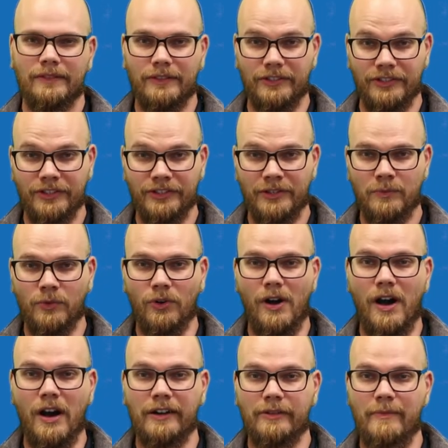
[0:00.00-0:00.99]
The system will
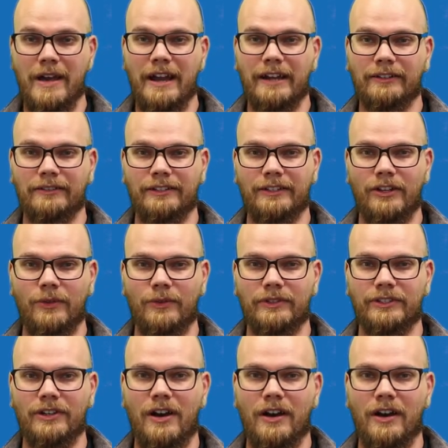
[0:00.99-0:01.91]
automatically go into